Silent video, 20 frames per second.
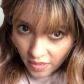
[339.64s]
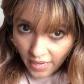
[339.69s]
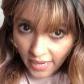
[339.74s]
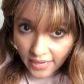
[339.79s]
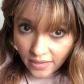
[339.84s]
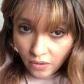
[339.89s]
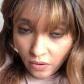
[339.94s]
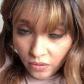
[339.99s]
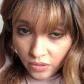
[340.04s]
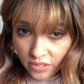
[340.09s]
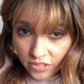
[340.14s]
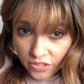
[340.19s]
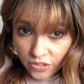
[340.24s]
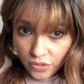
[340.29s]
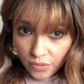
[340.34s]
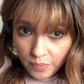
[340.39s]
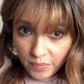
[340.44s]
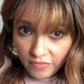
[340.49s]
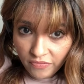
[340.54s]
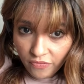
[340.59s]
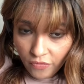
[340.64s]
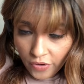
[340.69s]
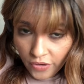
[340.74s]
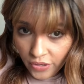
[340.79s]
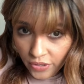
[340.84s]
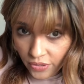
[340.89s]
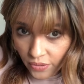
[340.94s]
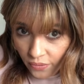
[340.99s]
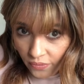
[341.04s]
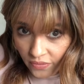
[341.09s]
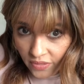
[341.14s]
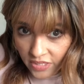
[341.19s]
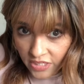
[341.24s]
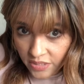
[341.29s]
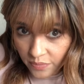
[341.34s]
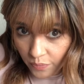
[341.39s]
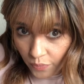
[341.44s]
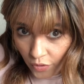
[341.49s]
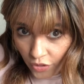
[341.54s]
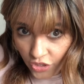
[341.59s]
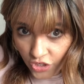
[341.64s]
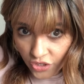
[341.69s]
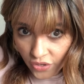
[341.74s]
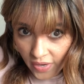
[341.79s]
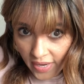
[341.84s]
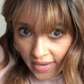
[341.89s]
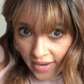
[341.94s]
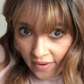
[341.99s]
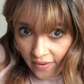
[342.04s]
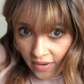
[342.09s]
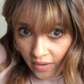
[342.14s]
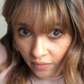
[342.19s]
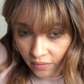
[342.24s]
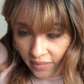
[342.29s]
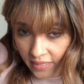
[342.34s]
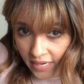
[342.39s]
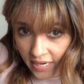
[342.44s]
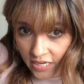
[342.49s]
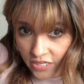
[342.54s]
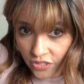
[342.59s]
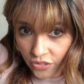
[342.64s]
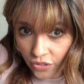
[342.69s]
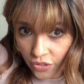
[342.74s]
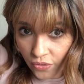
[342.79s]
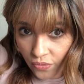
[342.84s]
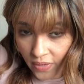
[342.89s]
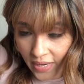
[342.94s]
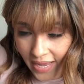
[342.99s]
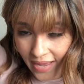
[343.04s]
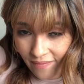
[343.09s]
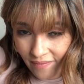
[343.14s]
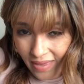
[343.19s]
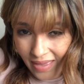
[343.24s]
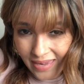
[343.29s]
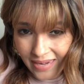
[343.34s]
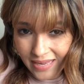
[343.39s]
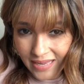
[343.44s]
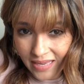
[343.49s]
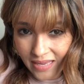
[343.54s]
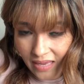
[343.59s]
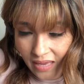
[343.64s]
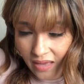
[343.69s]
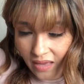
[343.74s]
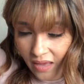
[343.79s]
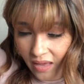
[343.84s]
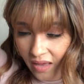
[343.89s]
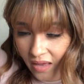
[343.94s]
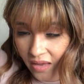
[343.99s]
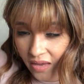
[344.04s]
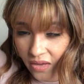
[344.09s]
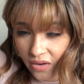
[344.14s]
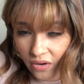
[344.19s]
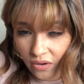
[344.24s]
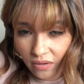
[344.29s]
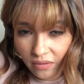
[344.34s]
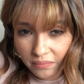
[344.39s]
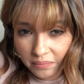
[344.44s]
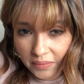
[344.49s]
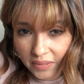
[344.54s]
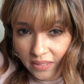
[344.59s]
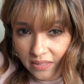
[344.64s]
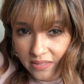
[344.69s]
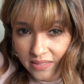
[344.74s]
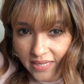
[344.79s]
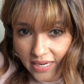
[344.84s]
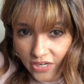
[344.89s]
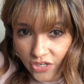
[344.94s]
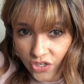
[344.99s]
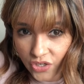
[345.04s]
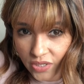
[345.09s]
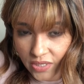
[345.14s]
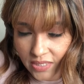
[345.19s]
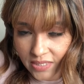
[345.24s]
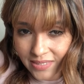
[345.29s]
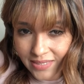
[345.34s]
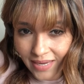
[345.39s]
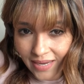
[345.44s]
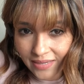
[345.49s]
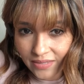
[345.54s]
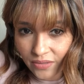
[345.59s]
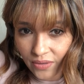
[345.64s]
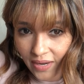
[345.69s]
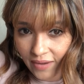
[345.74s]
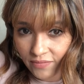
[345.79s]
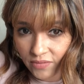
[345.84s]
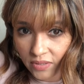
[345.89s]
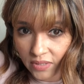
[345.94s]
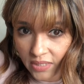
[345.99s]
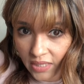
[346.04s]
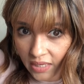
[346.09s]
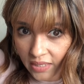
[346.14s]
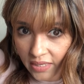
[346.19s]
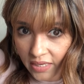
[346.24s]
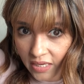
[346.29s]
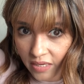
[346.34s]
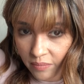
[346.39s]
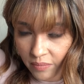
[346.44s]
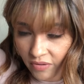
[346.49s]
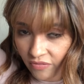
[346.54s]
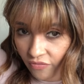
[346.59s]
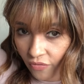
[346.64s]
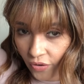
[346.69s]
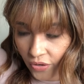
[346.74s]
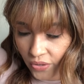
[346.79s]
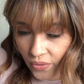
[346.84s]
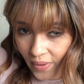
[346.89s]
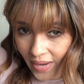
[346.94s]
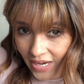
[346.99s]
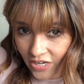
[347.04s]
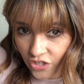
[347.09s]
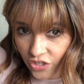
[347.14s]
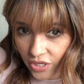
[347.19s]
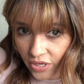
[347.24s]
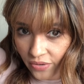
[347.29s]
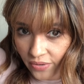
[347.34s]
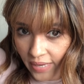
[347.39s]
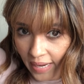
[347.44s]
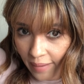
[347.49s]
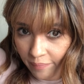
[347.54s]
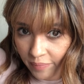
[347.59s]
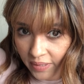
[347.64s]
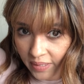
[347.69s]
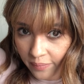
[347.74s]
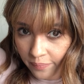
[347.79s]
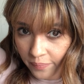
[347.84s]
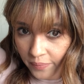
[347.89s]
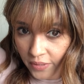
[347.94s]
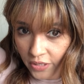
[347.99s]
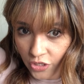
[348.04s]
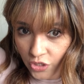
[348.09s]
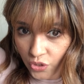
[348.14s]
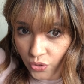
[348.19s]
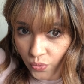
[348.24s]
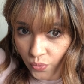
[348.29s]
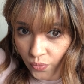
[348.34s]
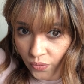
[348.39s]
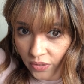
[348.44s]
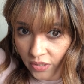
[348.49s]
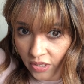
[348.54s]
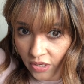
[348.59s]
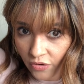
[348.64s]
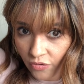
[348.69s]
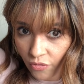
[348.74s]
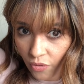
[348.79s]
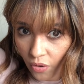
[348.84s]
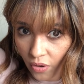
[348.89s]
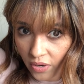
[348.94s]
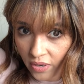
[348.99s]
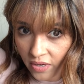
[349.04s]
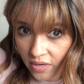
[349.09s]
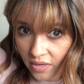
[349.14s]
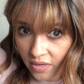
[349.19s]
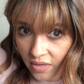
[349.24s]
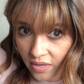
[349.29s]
And also, before you do this, brush your hair out, guys, so you don't have any, you know, sections that you have to tug in before you actually wrap it up into the rod.